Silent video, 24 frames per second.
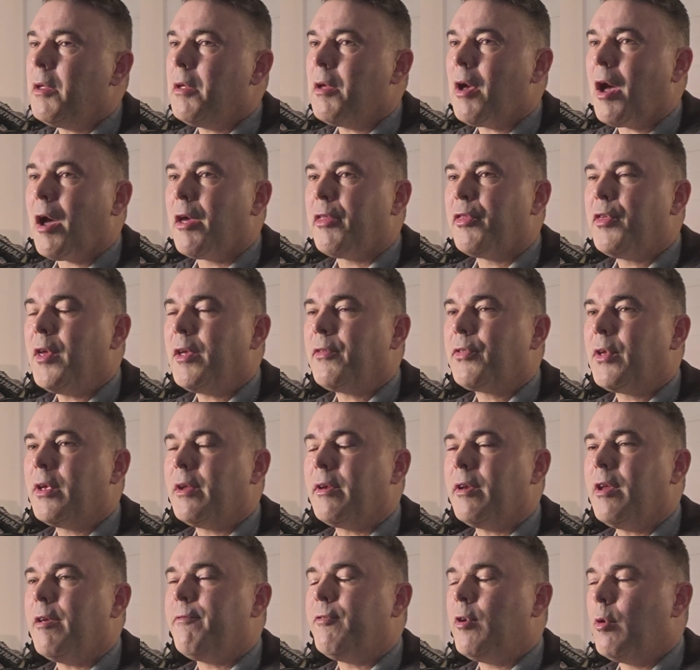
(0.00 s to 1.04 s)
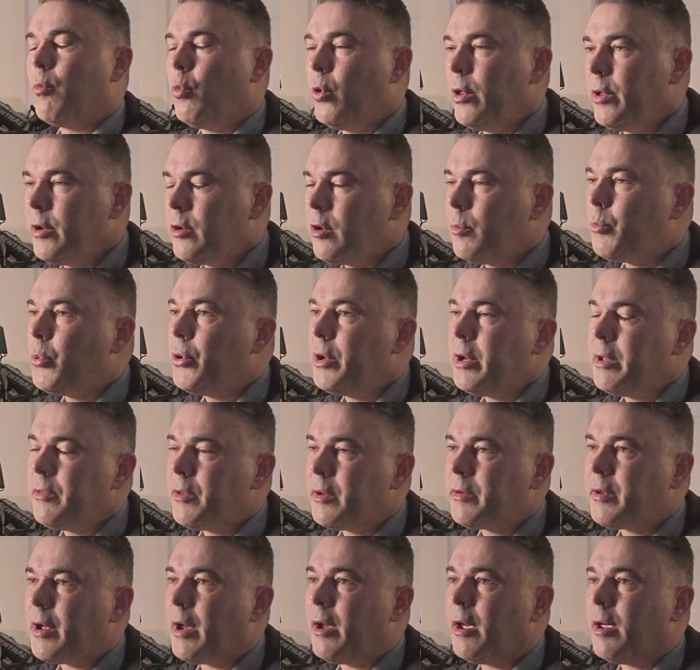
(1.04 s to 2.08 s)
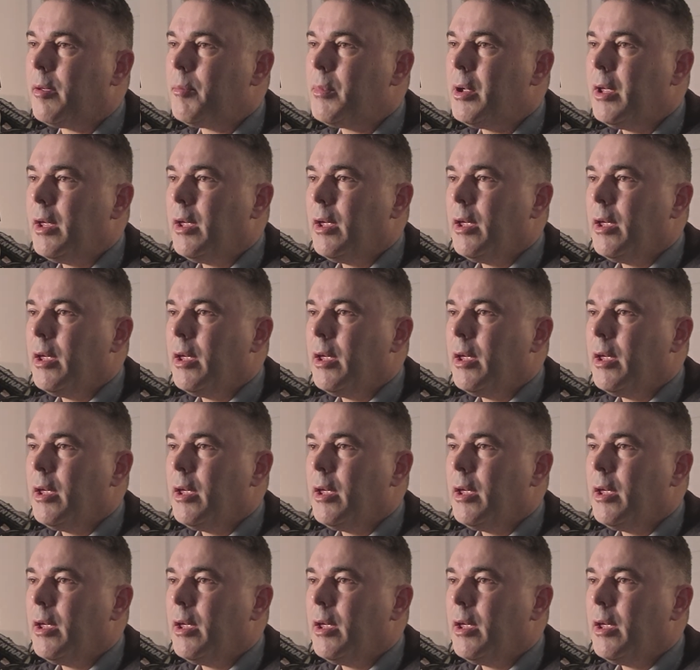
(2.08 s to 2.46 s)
I think that if you're willing to put in the time